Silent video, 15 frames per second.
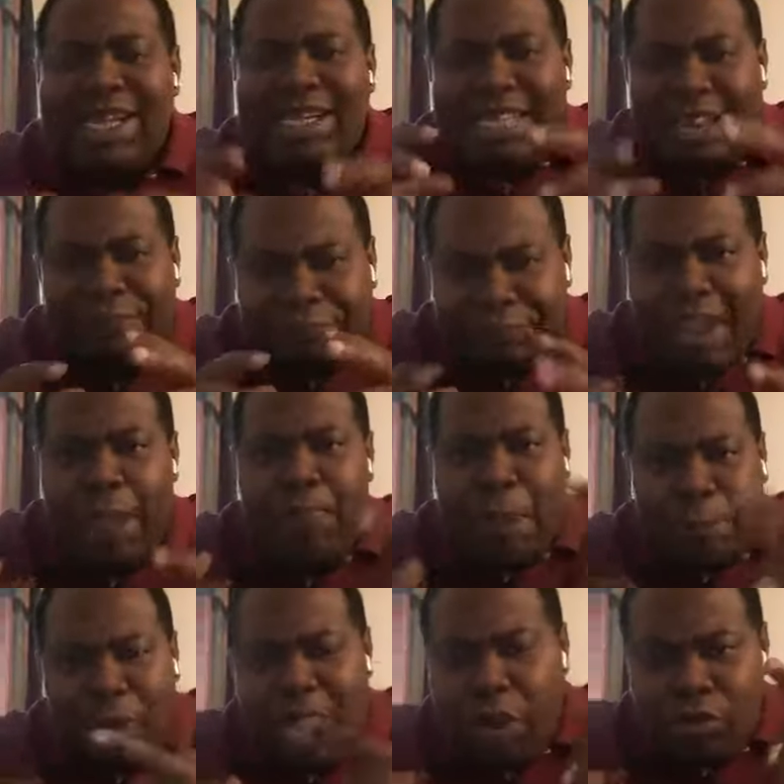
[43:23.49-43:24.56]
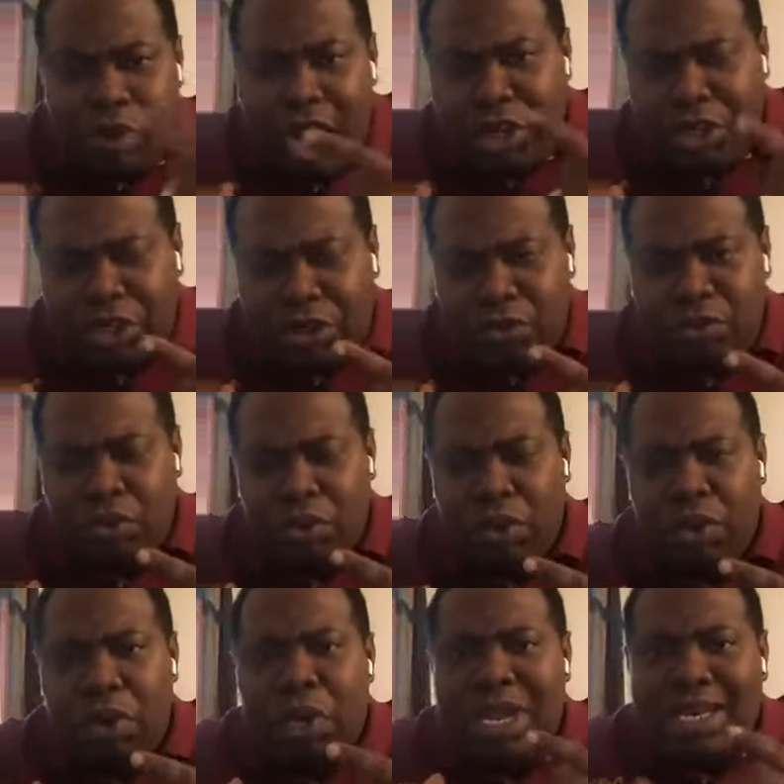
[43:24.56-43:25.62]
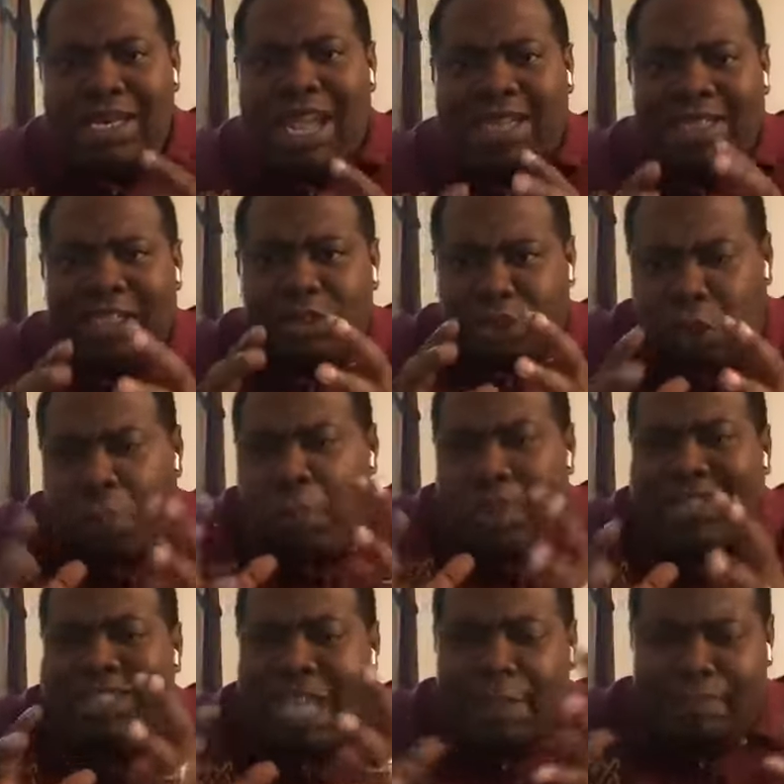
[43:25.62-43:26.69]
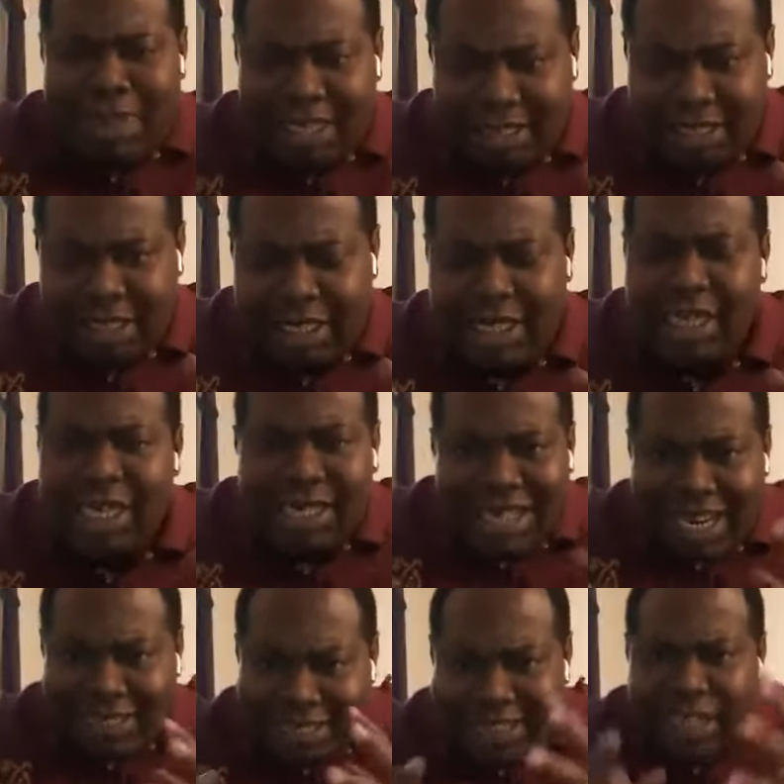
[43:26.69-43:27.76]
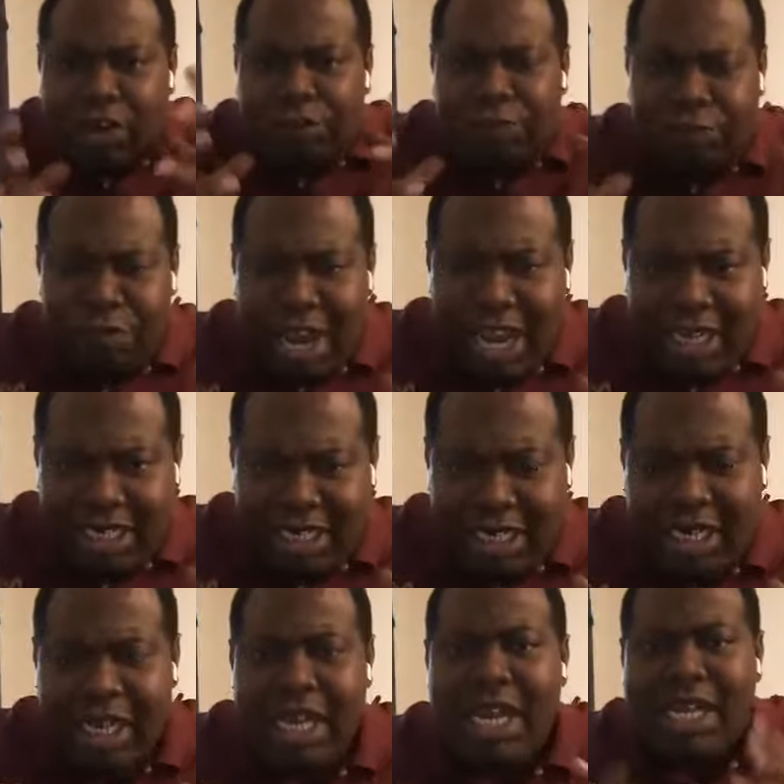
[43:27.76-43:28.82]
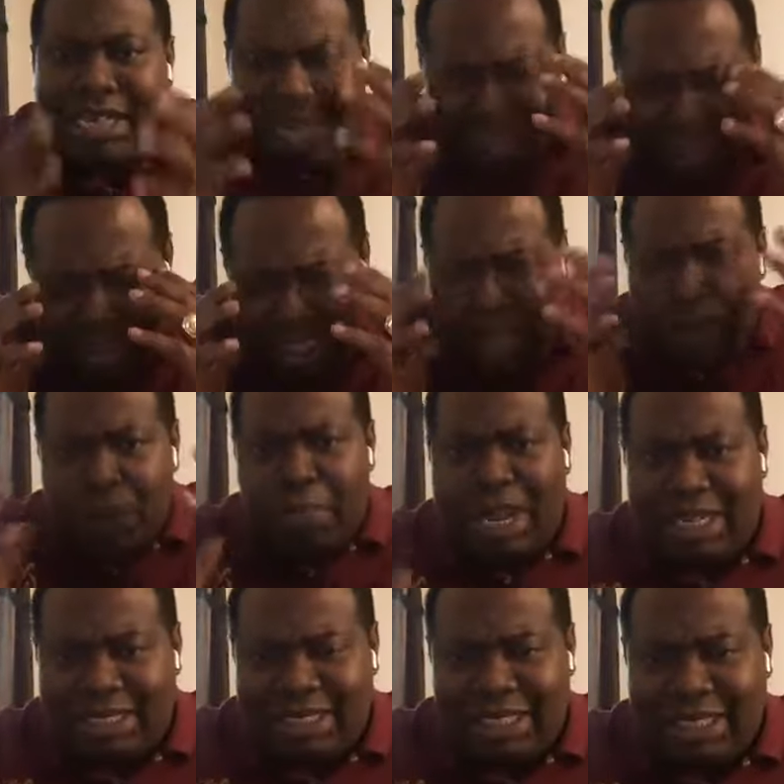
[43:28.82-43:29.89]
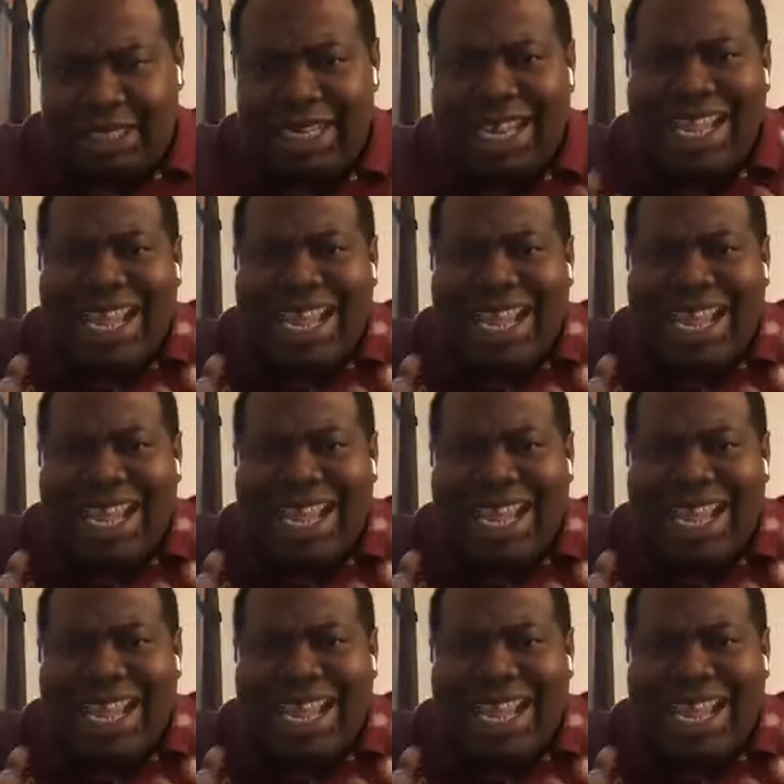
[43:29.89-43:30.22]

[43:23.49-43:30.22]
Then find people around you that support that passion, that share your idea, that share your mindset.